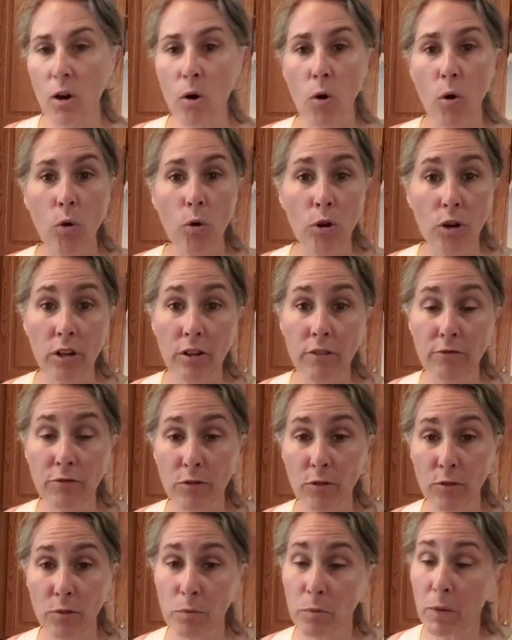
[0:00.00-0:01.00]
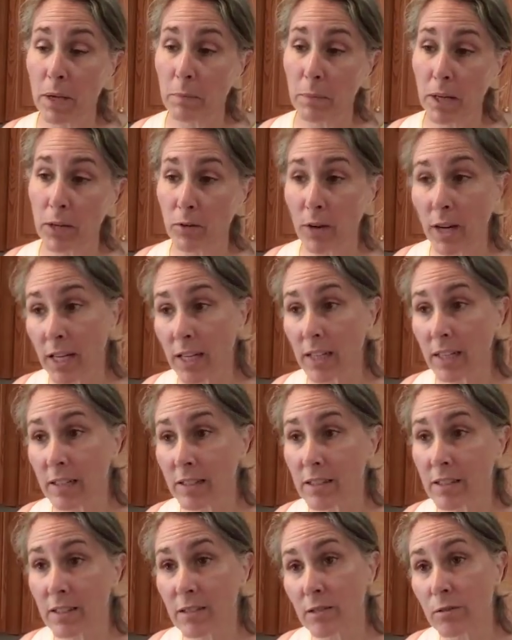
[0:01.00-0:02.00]
or for like my
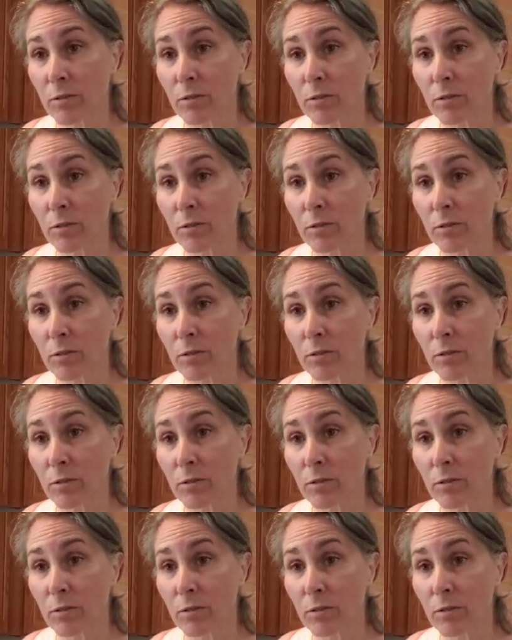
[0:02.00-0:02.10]
grandkids